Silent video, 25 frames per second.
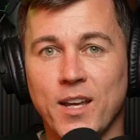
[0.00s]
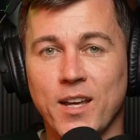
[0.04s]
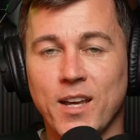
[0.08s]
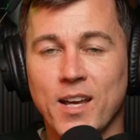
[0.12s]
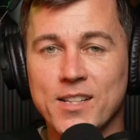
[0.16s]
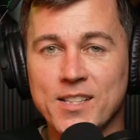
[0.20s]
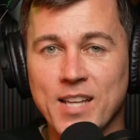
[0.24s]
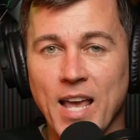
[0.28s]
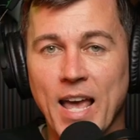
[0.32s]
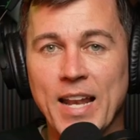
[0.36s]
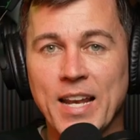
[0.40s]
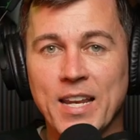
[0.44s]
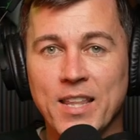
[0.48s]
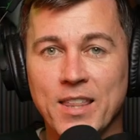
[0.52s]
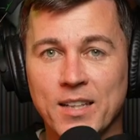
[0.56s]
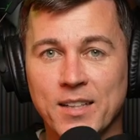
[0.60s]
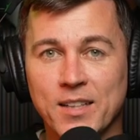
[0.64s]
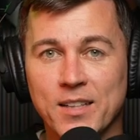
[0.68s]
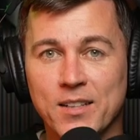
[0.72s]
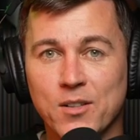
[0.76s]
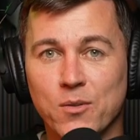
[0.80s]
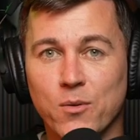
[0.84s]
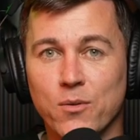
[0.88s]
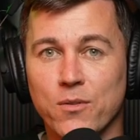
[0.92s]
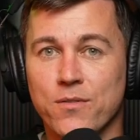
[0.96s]
has anything
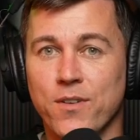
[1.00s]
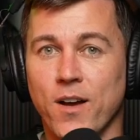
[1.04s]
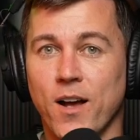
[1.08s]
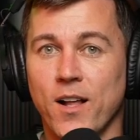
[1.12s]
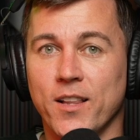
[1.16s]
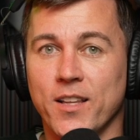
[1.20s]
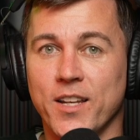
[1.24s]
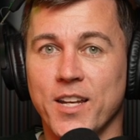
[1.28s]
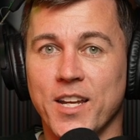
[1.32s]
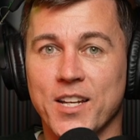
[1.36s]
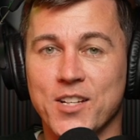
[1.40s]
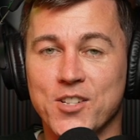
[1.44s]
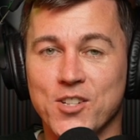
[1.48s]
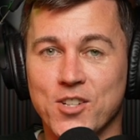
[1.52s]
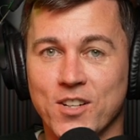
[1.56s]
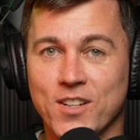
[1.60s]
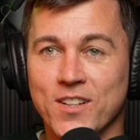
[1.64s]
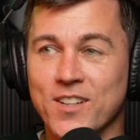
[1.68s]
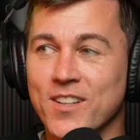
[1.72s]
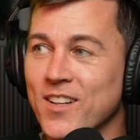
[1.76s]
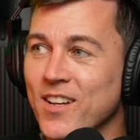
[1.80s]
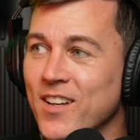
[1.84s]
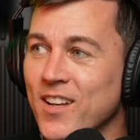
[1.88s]
to do with validation.